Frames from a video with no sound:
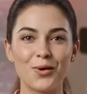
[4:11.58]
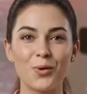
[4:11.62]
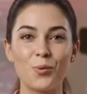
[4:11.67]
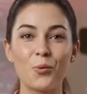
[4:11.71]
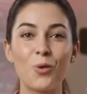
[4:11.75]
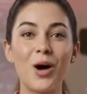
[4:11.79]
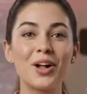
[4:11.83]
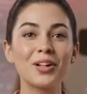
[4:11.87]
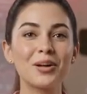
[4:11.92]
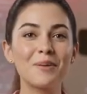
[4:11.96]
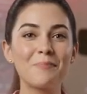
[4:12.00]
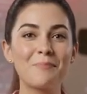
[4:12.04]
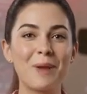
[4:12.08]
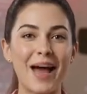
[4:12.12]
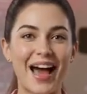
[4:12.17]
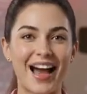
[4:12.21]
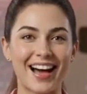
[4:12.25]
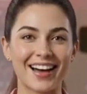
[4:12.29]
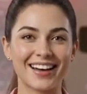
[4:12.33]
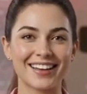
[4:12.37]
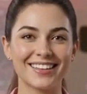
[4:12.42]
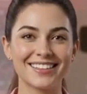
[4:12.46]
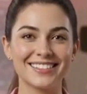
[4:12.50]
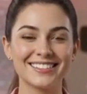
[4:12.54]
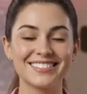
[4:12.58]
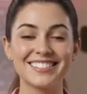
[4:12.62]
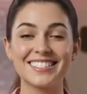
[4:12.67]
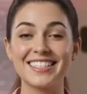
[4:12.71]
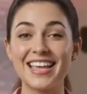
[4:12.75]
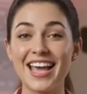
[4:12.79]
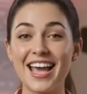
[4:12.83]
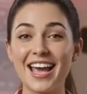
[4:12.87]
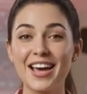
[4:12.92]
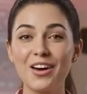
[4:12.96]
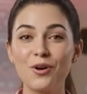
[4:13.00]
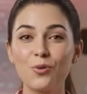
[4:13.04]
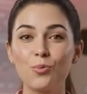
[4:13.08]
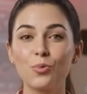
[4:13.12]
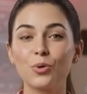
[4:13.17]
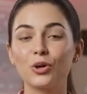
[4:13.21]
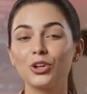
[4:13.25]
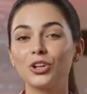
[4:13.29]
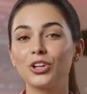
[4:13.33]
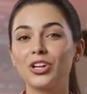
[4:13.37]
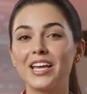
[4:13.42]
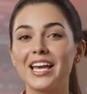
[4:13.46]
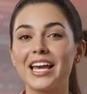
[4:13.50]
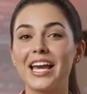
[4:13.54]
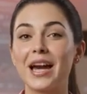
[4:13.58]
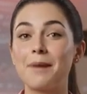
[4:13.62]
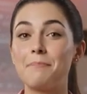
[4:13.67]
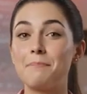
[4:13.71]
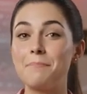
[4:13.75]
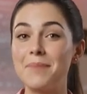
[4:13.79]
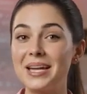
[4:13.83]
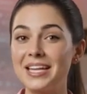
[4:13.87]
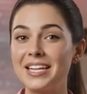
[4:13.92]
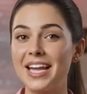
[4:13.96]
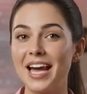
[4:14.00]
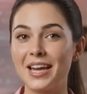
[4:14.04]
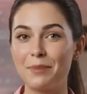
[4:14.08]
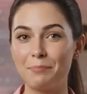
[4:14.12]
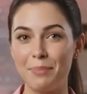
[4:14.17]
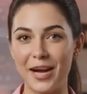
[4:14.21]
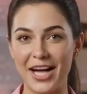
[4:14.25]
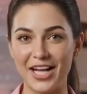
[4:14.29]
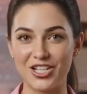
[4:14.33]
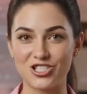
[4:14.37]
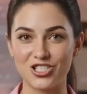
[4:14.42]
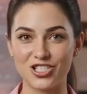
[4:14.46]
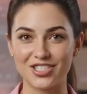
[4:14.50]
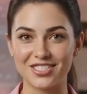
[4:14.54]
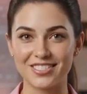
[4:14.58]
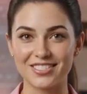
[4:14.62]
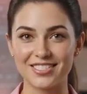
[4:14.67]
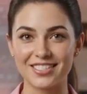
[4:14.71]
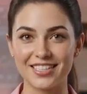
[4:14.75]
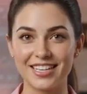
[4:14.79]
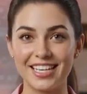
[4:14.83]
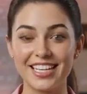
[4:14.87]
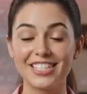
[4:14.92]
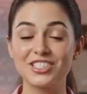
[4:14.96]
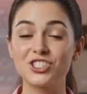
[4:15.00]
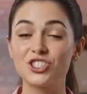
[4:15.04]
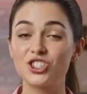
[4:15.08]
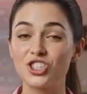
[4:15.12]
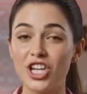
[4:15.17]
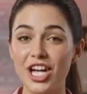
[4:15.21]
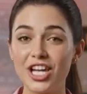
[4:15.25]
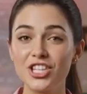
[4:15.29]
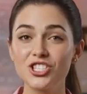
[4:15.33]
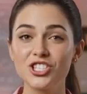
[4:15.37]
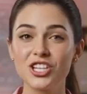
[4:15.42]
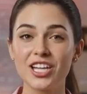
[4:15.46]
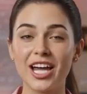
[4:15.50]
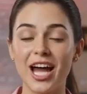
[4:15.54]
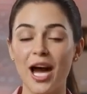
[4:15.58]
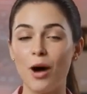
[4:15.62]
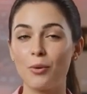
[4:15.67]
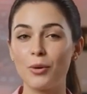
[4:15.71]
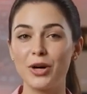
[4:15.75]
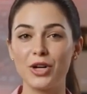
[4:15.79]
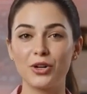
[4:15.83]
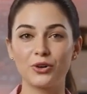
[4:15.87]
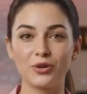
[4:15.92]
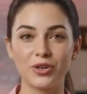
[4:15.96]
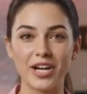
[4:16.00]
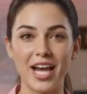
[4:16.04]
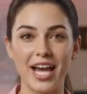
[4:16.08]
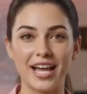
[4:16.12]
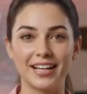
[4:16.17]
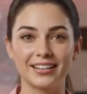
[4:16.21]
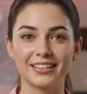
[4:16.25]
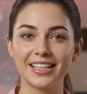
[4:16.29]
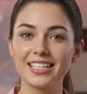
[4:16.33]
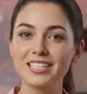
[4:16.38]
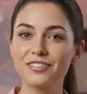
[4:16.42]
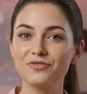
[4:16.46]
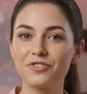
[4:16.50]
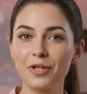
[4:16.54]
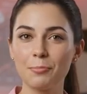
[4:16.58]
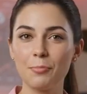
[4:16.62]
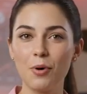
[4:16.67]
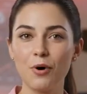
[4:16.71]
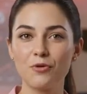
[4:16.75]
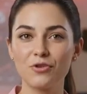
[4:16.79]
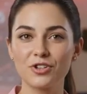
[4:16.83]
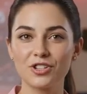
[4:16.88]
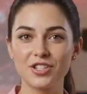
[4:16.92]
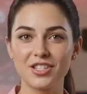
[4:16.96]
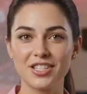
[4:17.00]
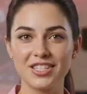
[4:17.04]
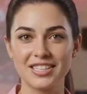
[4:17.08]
Welcome back. Today, we're looking at Midnight Pages. It's changing how we create. Let's flip over to the